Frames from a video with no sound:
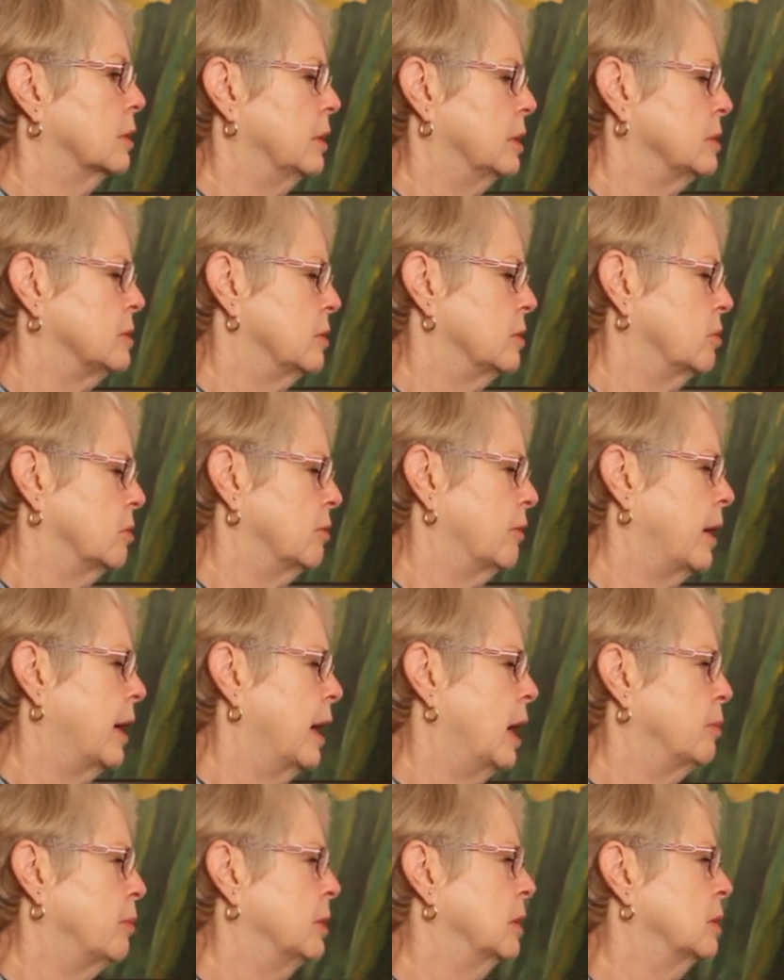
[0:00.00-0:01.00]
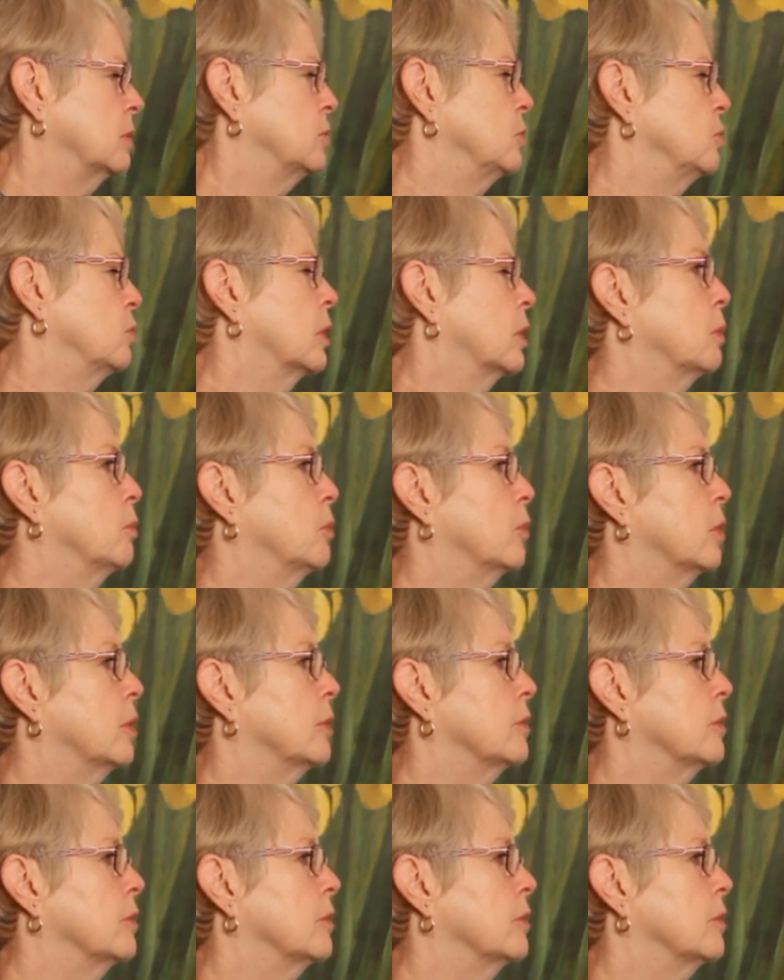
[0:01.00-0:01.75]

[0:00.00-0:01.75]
that's sort of happening to our board.